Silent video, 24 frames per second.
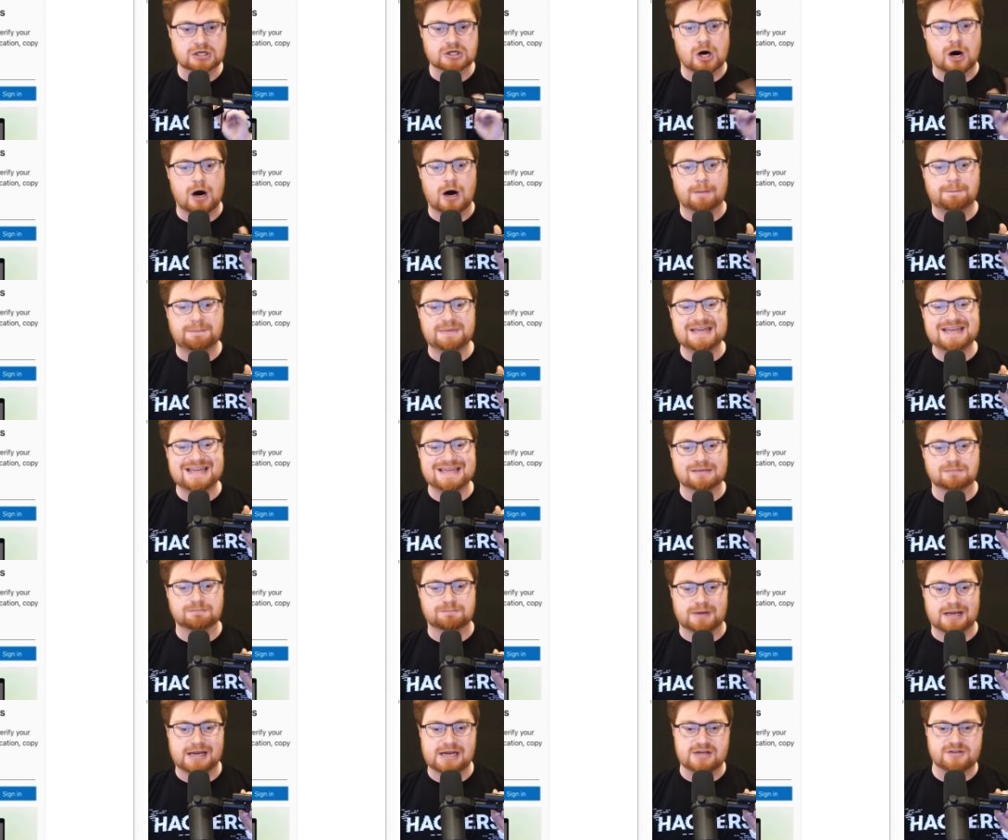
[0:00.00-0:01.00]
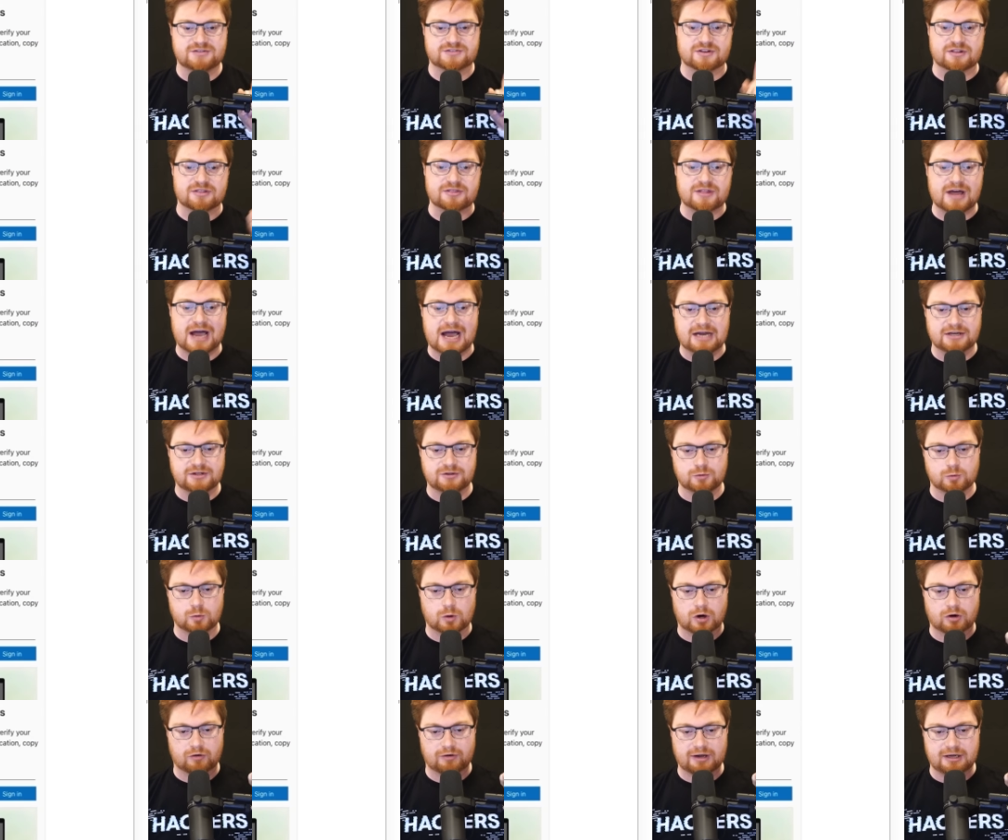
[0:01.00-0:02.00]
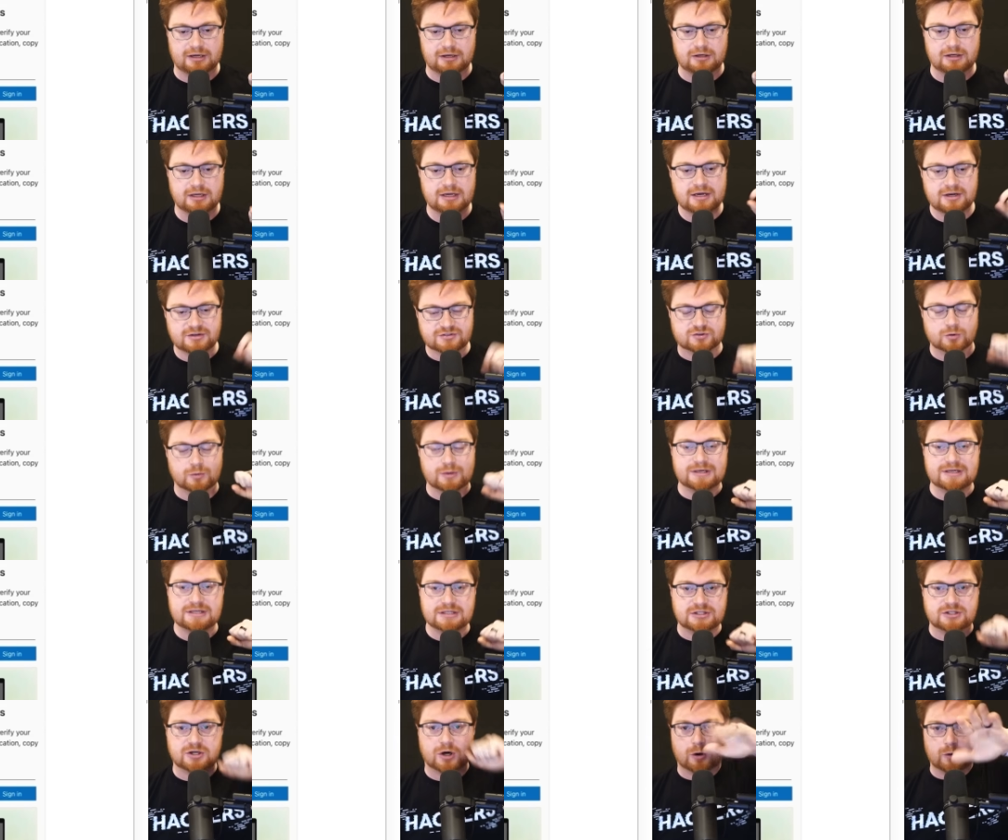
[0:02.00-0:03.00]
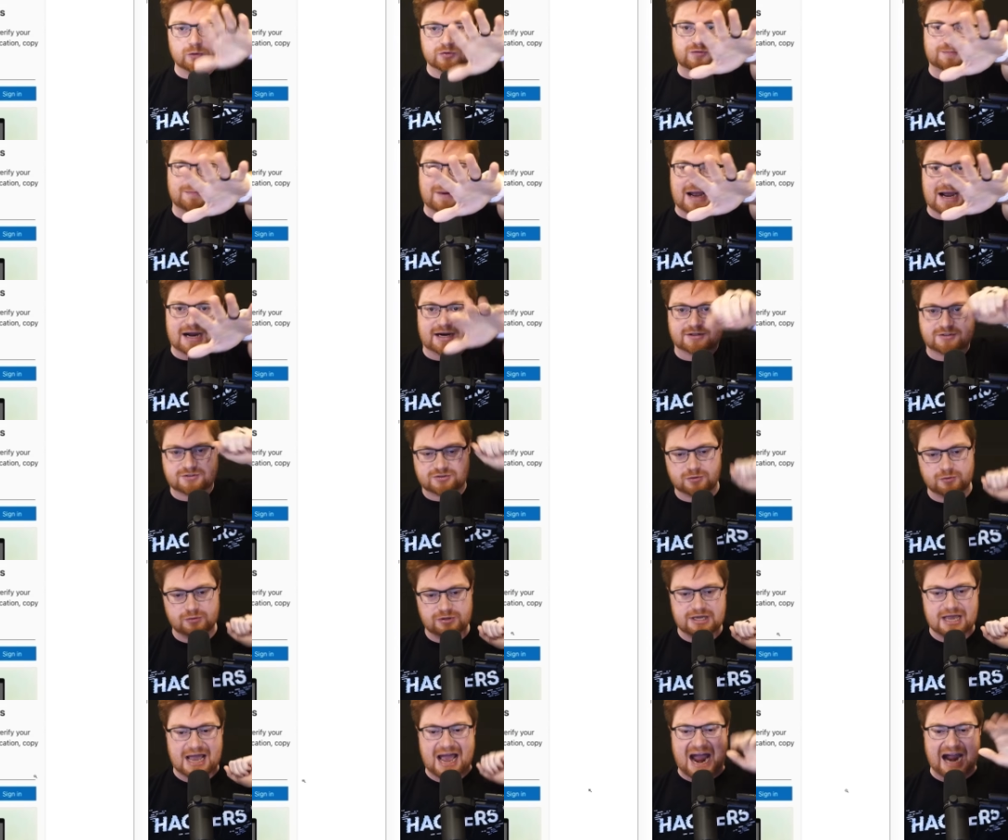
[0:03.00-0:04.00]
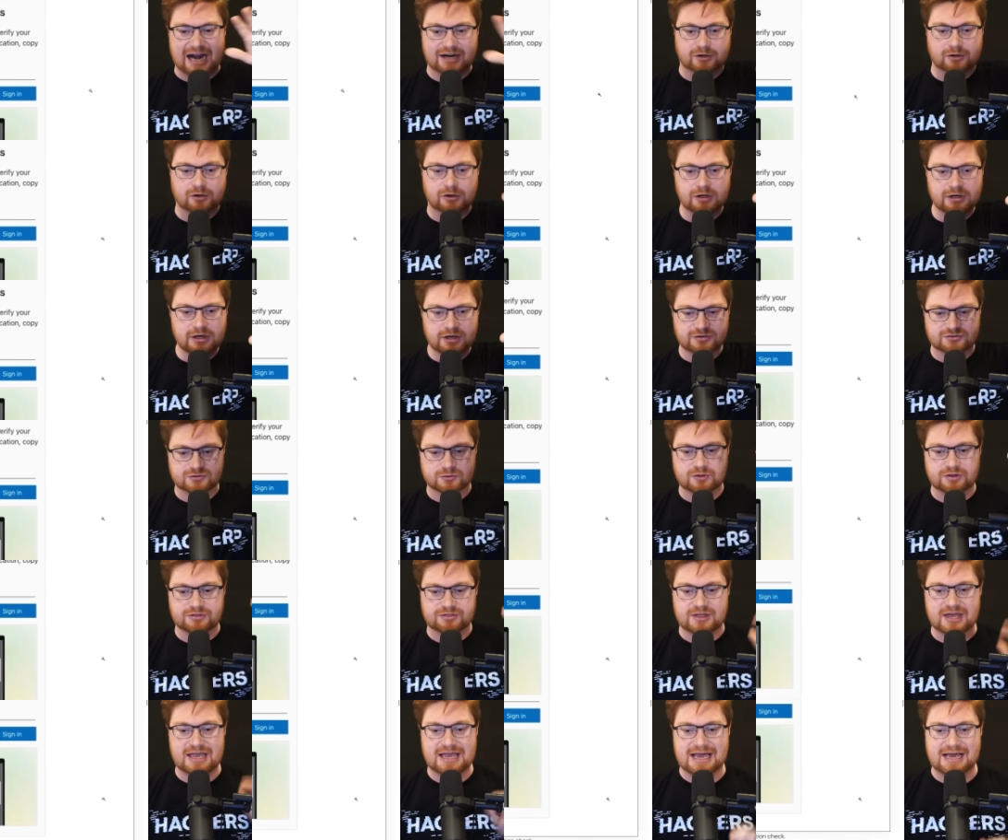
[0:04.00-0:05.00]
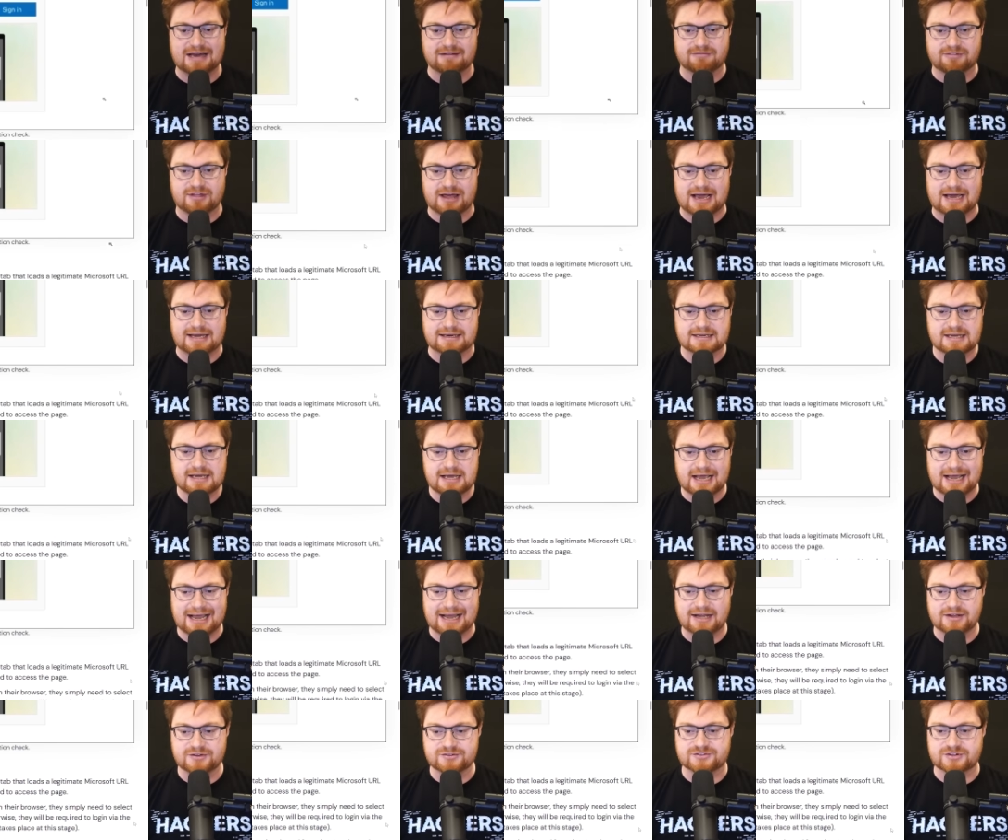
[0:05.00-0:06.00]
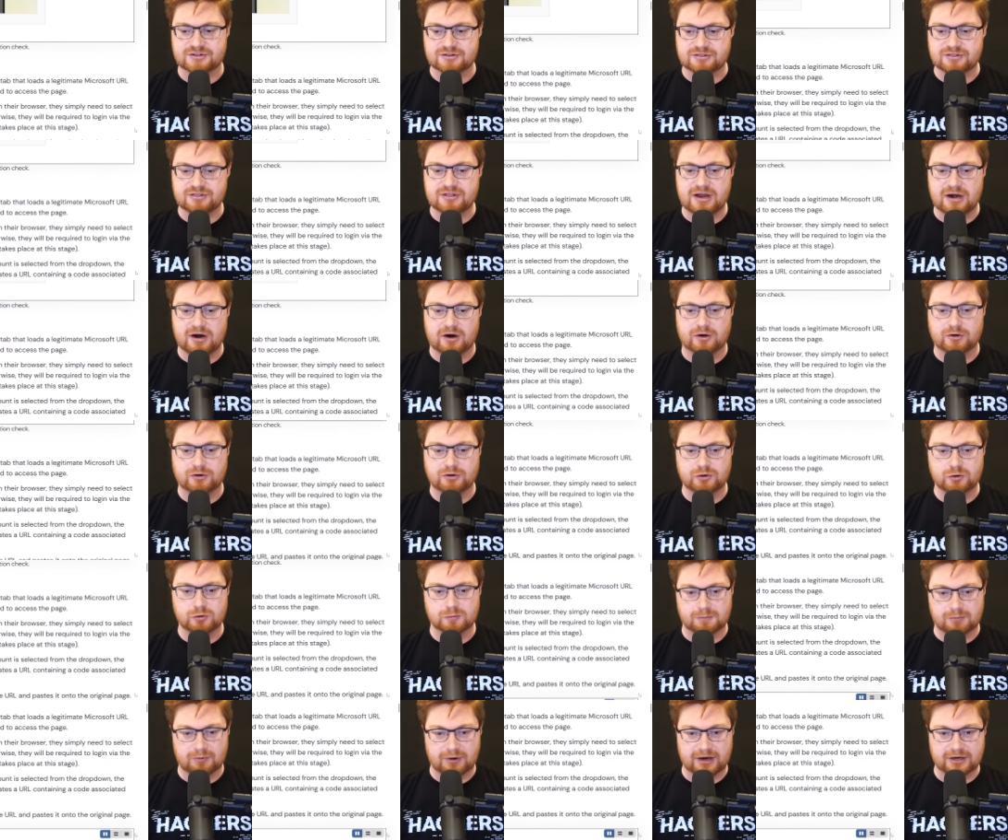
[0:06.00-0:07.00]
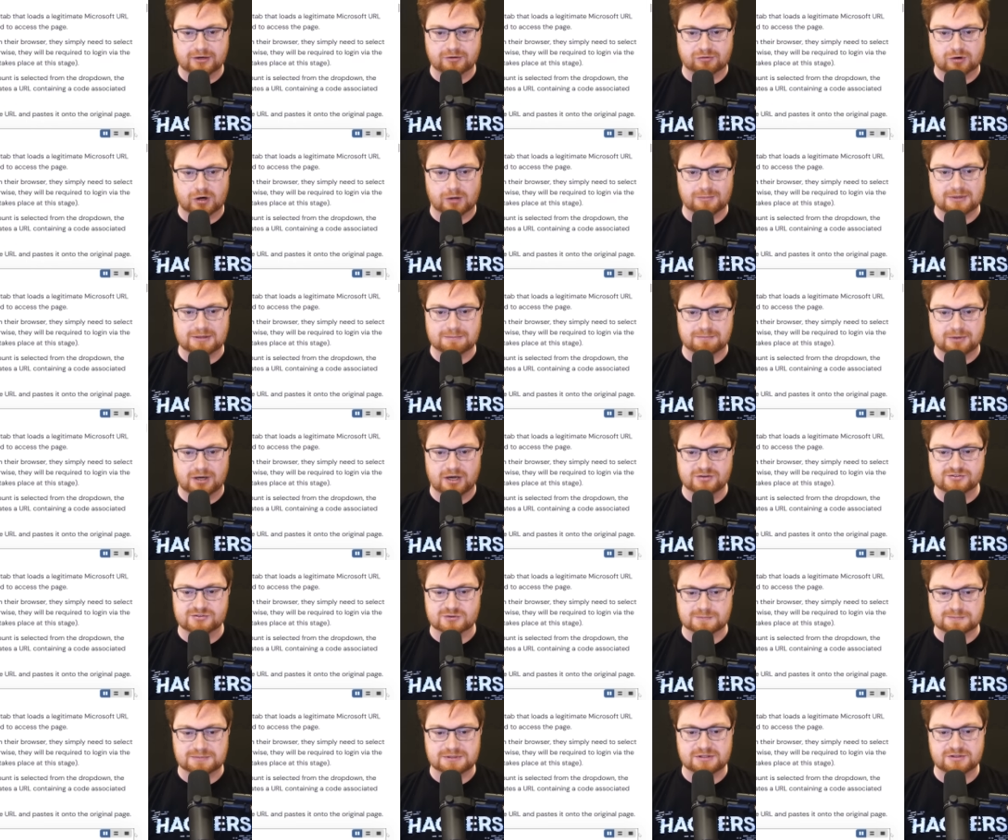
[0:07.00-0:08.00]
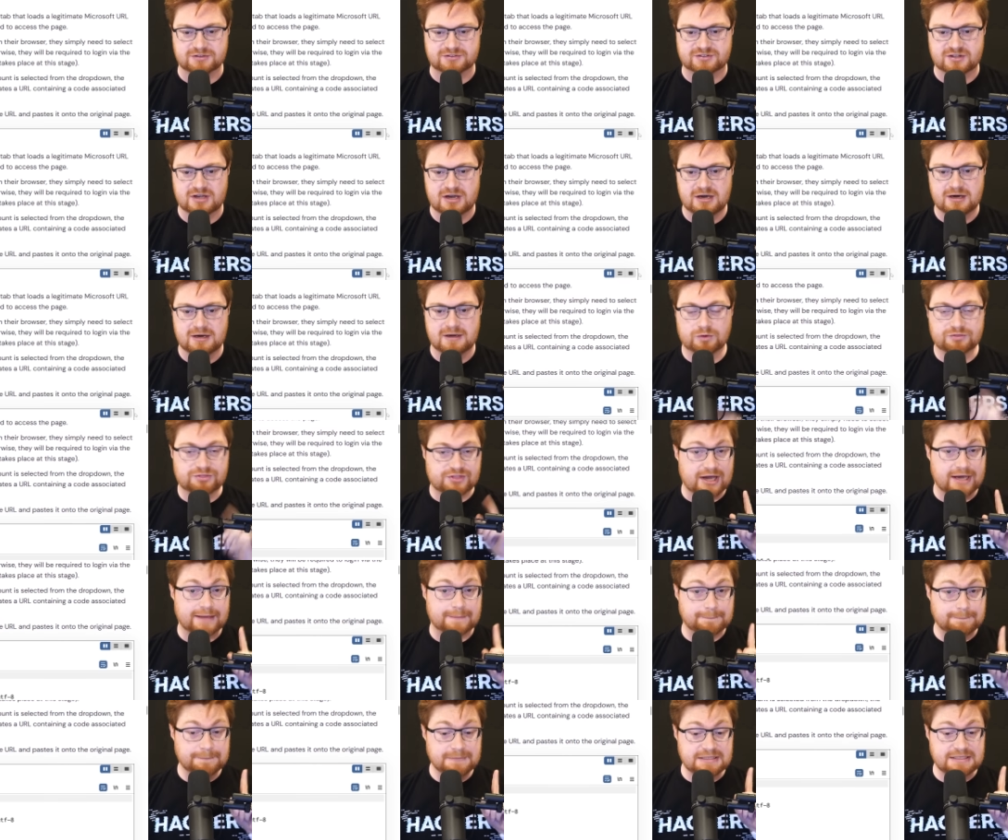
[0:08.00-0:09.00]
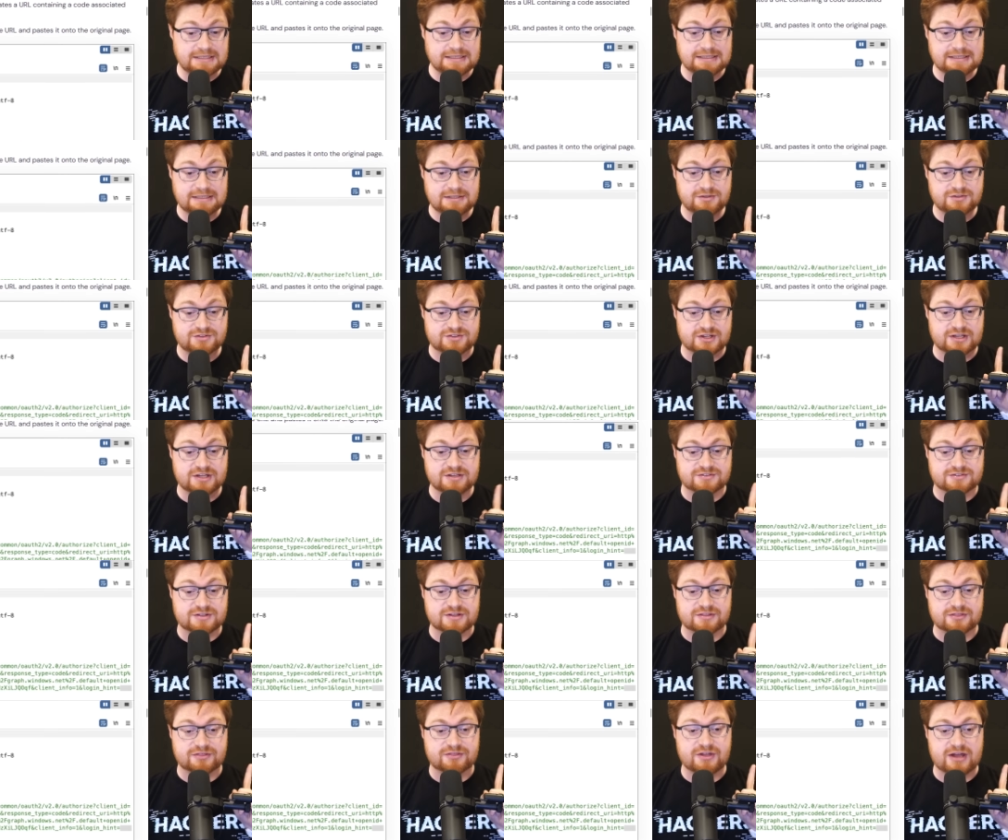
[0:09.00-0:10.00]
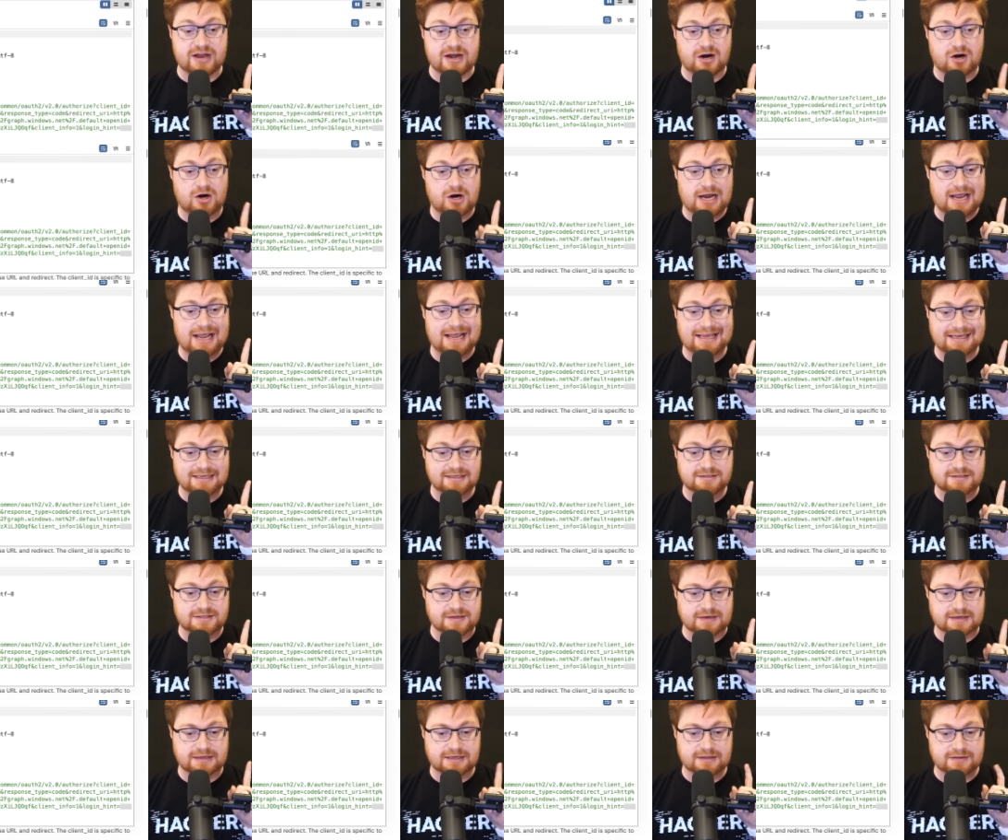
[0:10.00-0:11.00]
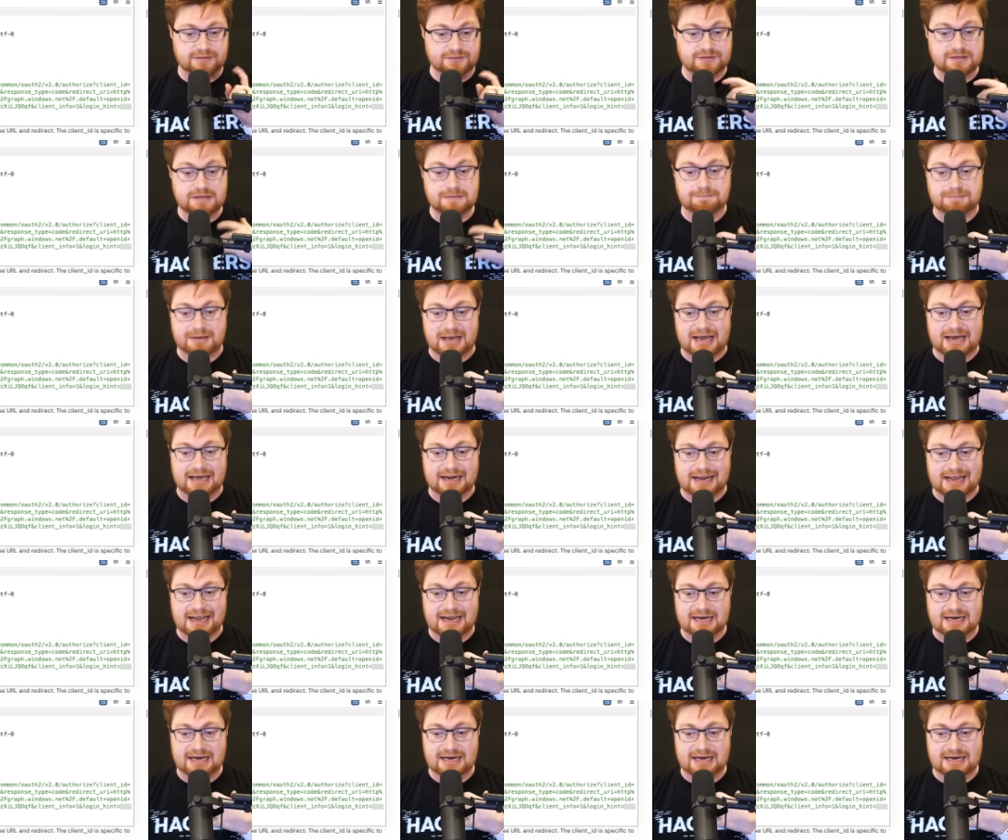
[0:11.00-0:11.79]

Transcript: copy and paste that U R L so it goes back to the hacker, so that they have that as their new breadcrumb and puzzle piece. What that means is that they're handing the bad